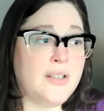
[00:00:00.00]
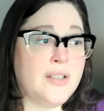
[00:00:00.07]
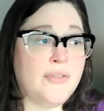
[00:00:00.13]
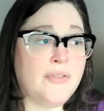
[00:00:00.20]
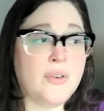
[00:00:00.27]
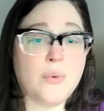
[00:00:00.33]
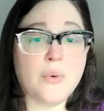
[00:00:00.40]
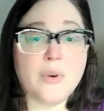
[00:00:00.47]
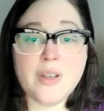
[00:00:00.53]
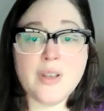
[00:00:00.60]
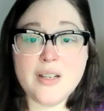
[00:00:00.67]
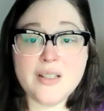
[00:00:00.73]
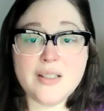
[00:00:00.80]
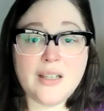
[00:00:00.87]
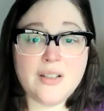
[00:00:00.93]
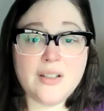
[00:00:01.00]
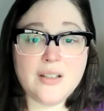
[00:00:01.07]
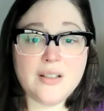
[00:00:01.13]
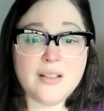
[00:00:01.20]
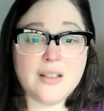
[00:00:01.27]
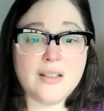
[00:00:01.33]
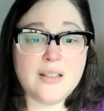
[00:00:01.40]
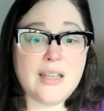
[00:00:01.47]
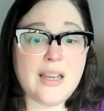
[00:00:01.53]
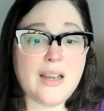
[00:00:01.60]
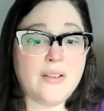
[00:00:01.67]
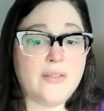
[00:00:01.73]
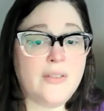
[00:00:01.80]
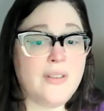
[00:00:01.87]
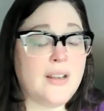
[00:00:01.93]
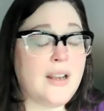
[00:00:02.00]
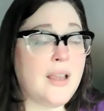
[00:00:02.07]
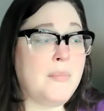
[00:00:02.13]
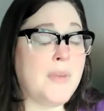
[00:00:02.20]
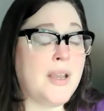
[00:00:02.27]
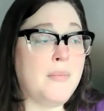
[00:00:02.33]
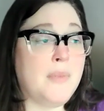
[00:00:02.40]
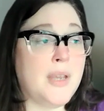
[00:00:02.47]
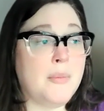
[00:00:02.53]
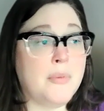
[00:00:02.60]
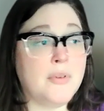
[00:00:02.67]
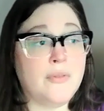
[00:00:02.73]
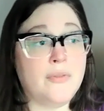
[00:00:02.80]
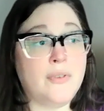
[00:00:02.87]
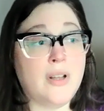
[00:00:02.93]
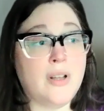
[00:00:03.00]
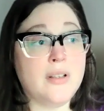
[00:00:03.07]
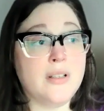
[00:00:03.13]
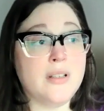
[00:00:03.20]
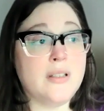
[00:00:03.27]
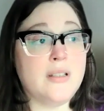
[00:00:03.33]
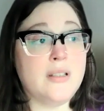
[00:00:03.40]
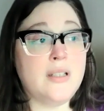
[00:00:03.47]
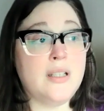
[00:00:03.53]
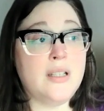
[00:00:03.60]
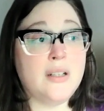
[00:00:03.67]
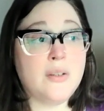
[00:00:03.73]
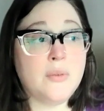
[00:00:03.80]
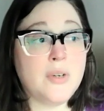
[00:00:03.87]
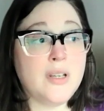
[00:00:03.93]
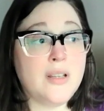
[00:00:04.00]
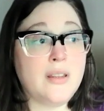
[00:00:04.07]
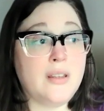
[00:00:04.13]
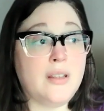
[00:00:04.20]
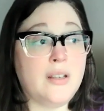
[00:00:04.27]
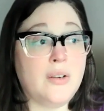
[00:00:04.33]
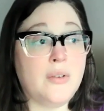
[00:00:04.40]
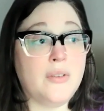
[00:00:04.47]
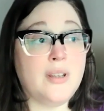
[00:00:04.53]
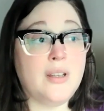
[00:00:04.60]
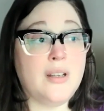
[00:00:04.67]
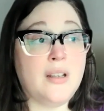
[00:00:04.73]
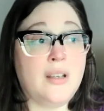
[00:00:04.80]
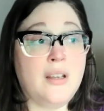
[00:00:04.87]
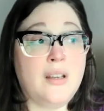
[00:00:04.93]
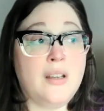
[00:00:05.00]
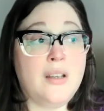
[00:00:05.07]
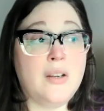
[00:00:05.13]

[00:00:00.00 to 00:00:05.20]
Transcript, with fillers: different organizations in town that I might be able to volunteer with, you know, that